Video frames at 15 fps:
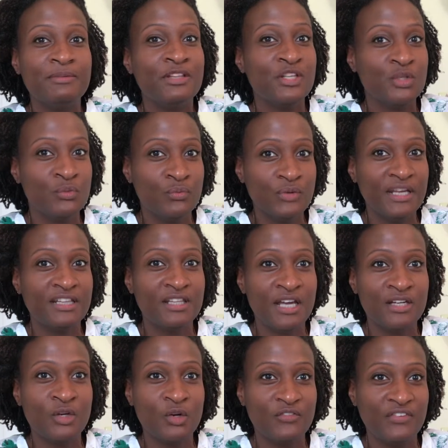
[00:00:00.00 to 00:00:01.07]
and that you hit that
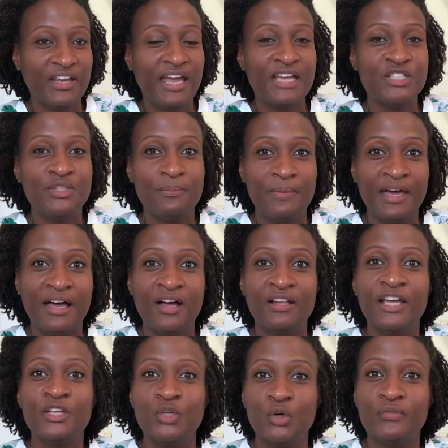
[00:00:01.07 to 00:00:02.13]
notification bell,
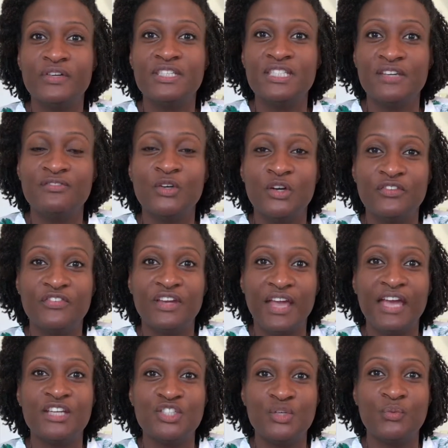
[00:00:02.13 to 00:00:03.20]
and you'll receive
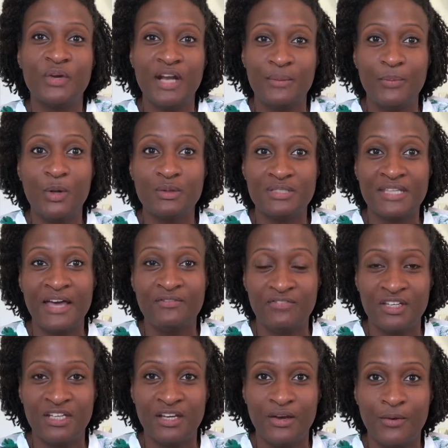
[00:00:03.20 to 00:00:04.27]
notification when I post that
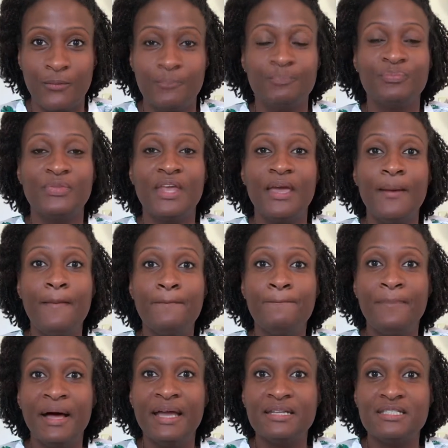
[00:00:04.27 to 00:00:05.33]
video.
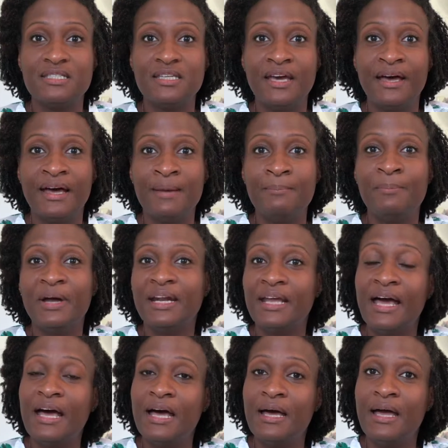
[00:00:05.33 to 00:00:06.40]
But
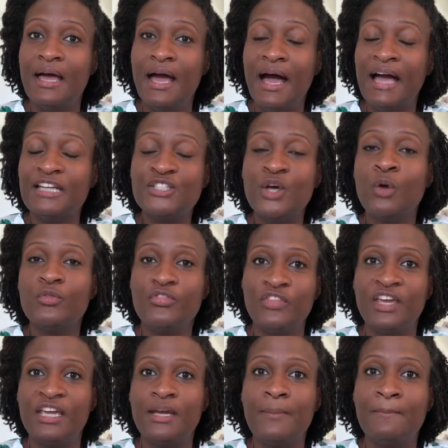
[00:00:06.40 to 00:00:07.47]
I don't
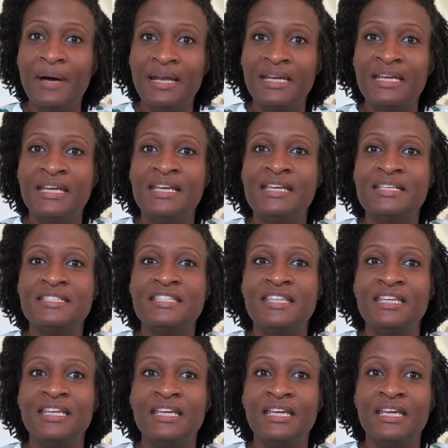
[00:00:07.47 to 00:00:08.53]
think money is
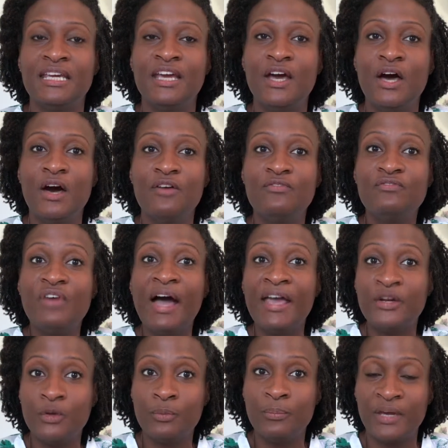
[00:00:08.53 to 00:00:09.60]
the
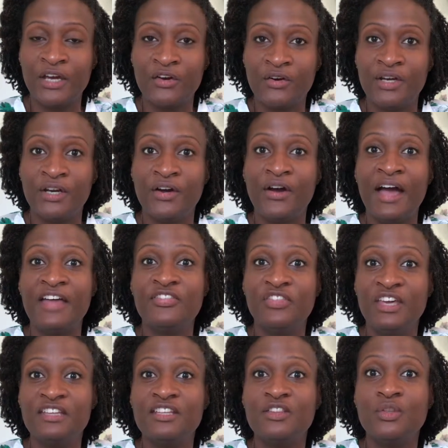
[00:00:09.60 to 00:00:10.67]
final barrier. I
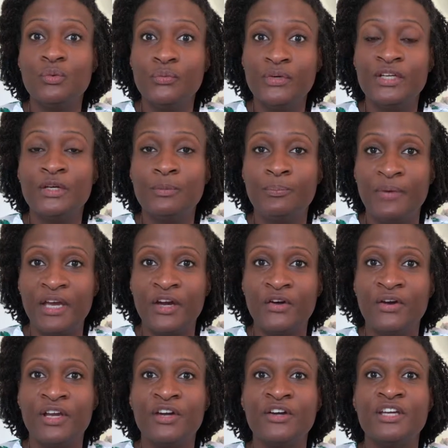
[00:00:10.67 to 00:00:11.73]
think that the real
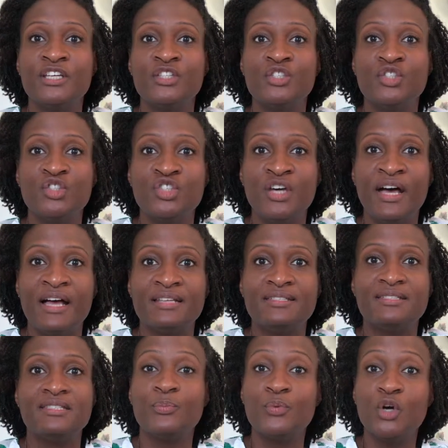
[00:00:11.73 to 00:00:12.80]
barrier is
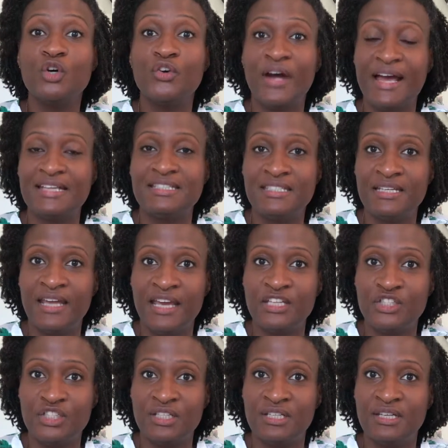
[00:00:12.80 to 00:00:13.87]
just
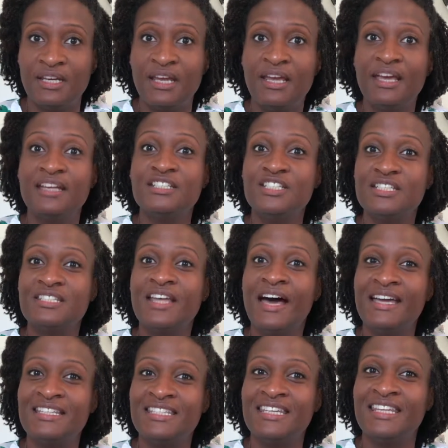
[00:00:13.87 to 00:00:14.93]
procrastination. It's just the
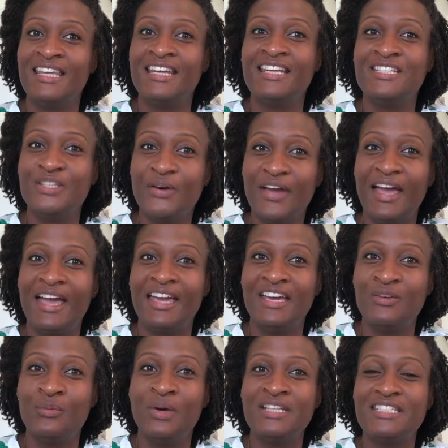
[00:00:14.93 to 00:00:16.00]
idea that it's okay.
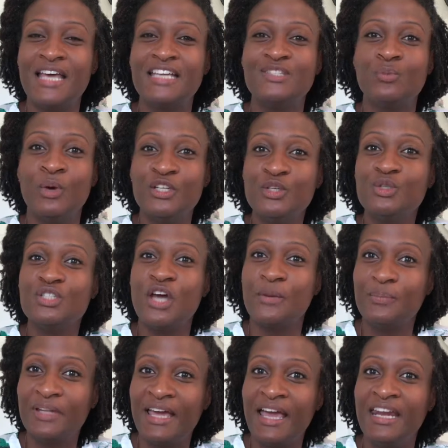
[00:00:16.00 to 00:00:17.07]
Once you start
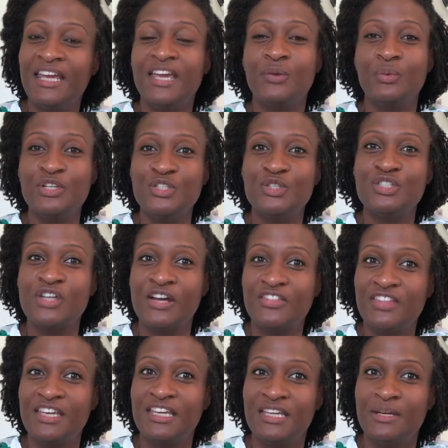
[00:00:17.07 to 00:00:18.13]
planning and once you start
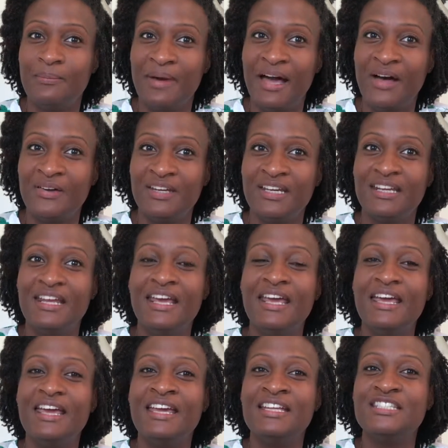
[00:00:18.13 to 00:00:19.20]
thinking about it,
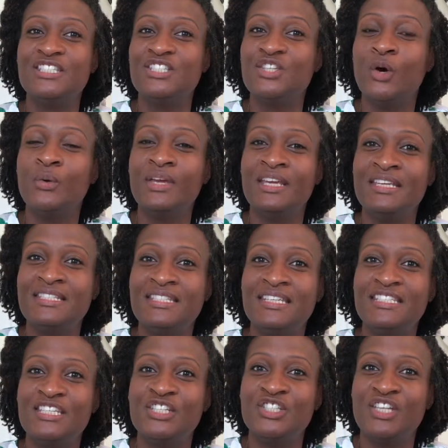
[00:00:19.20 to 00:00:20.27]
it's so easy
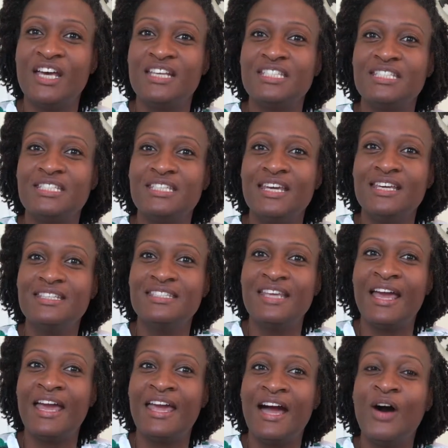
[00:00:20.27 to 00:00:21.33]
to just
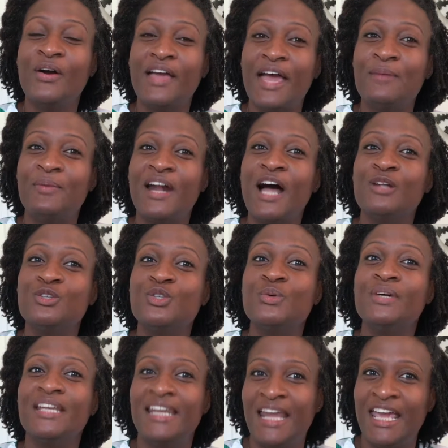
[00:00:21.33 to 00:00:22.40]
say, okay, but I'll do
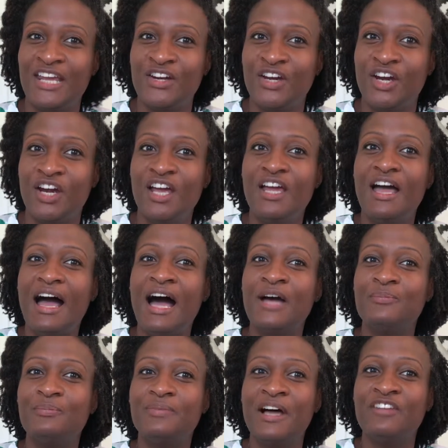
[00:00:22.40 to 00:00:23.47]
it later.
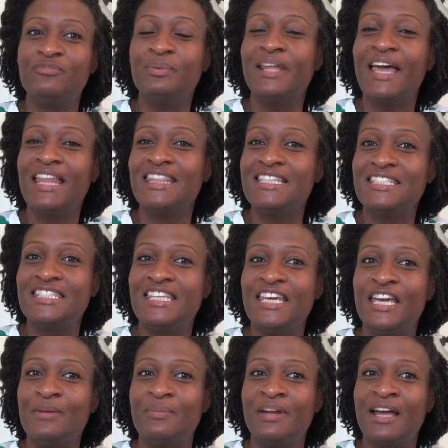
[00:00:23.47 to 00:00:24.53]
I've planned this
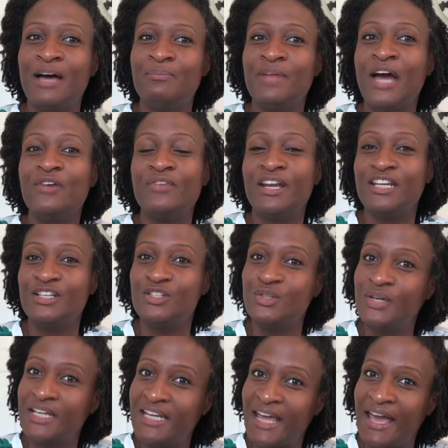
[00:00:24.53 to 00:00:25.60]
thing, but I'm not ready to do
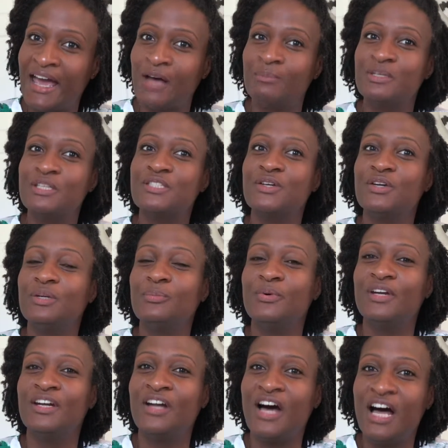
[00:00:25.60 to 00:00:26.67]
it now. I'm just going to put
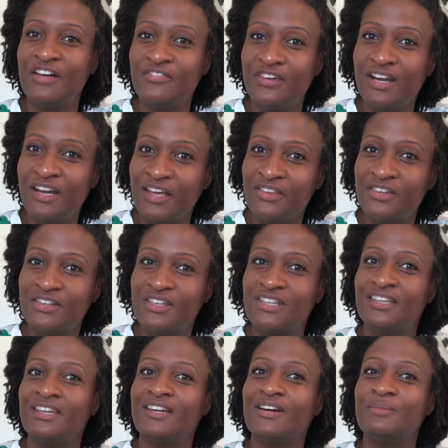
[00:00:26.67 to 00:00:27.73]
it off another
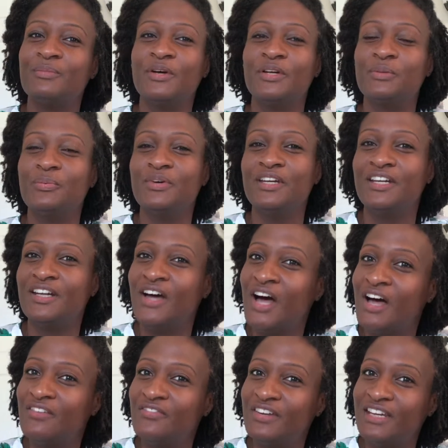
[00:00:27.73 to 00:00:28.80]
year. I'm going to put it
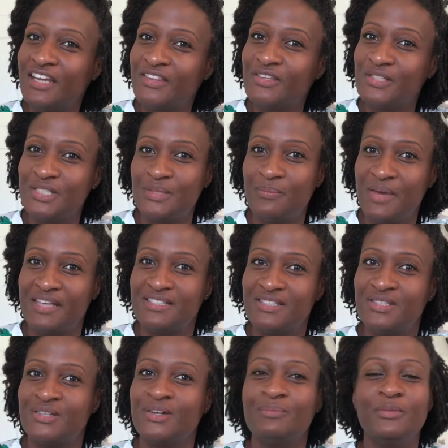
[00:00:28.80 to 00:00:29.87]
off another
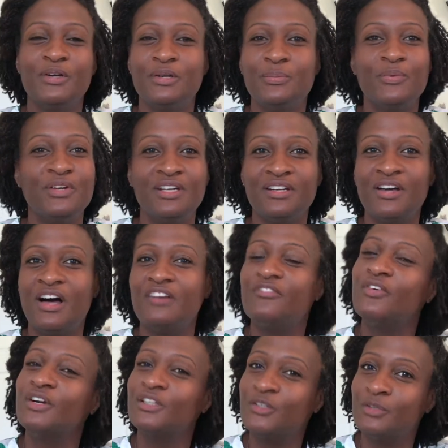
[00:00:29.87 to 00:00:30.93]
semester. I'm going to put it off
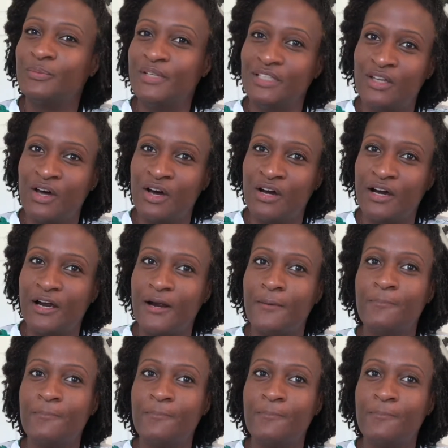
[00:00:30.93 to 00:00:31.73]
for a little bit longer.